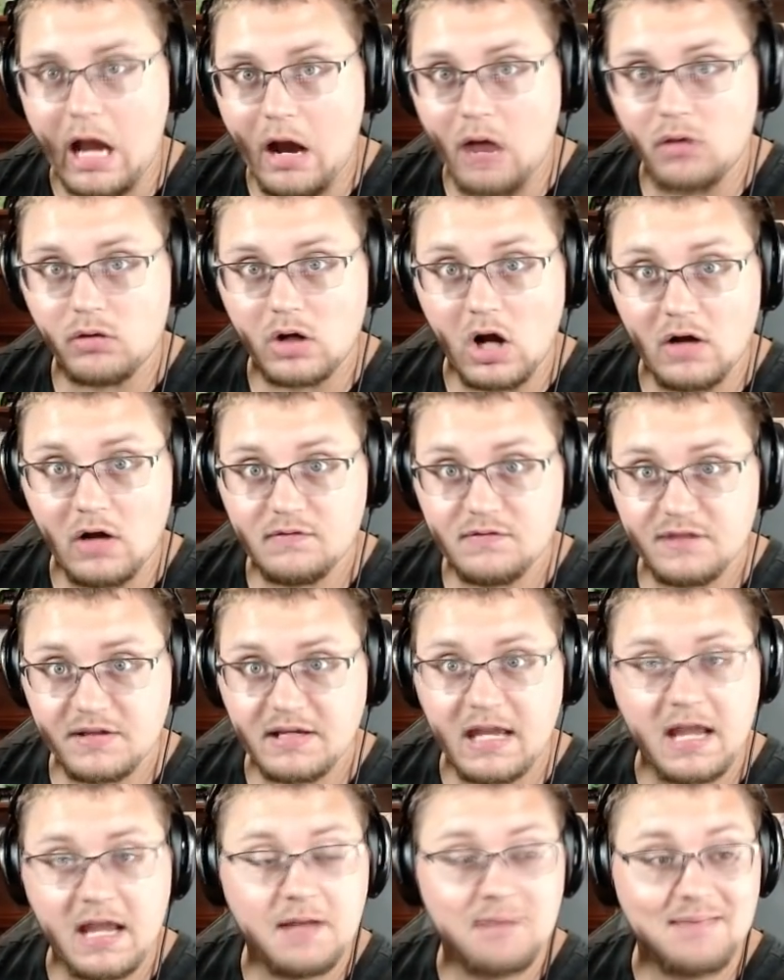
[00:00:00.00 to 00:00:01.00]
out of the
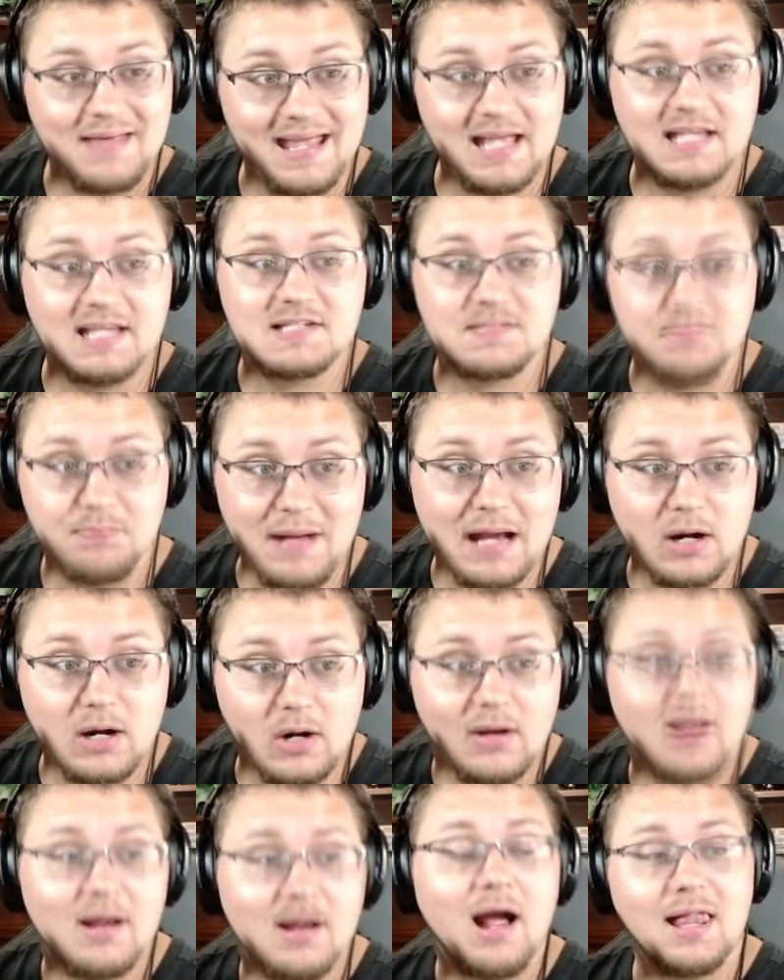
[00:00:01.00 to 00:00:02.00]
game is better.